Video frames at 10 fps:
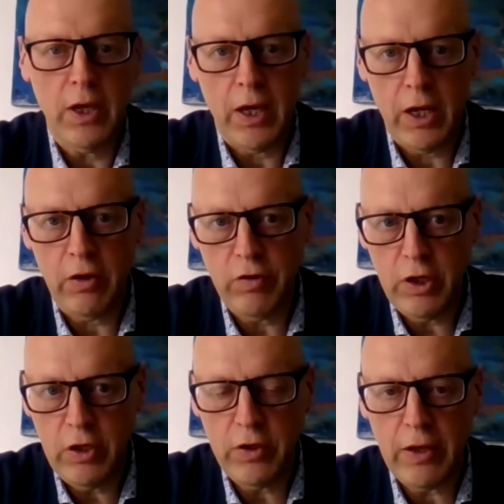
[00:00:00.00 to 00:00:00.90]
And as
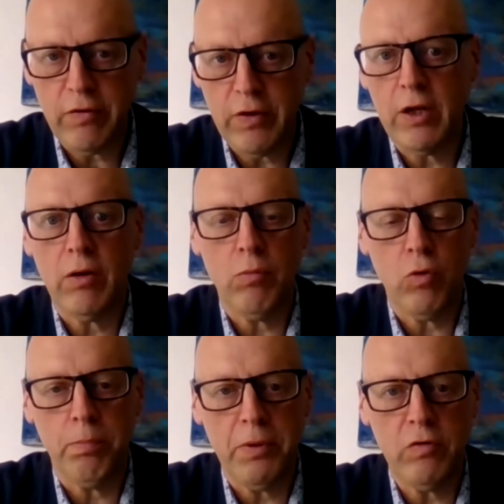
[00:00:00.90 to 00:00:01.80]
they get on
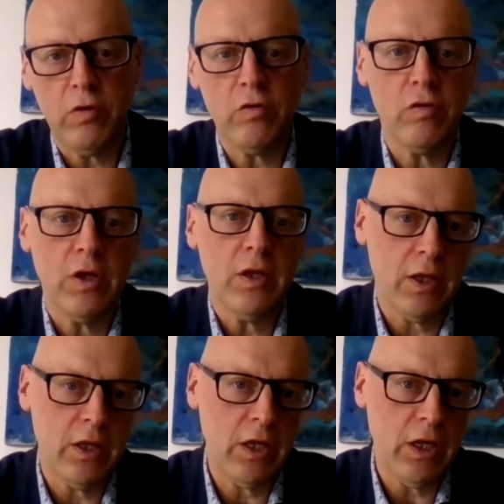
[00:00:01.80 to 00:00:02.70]
more business,
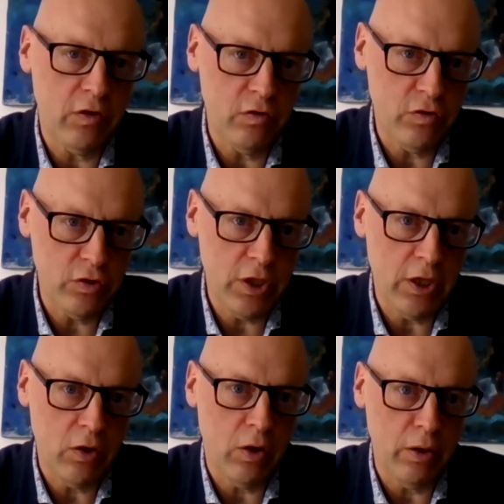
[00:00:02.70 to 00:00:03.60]
then they need to
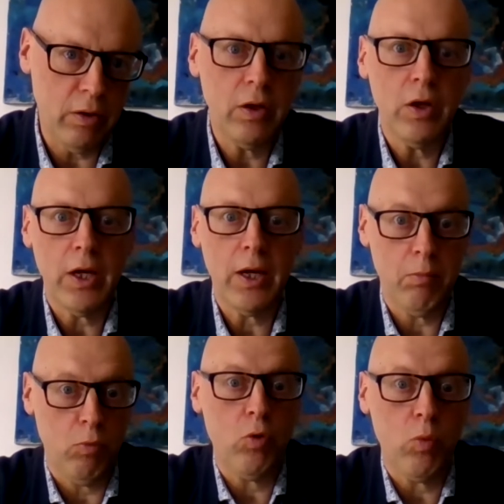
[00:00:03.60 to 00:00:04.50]
take on
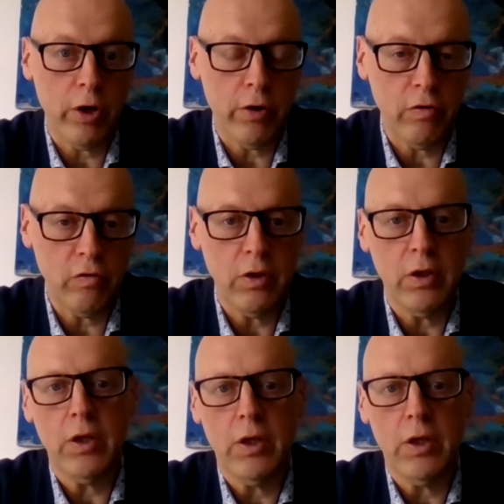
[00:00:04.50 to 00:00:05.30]
more workers.